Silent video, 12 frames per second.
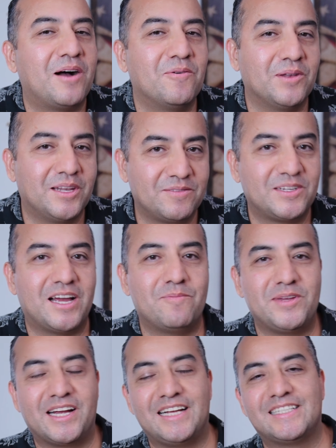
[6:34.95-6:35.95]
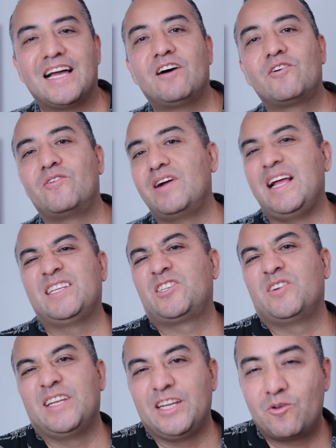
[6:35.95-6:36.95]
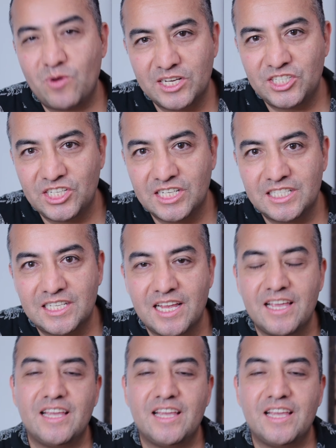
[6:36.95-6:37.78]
I would love to help you guys out or answer any questions.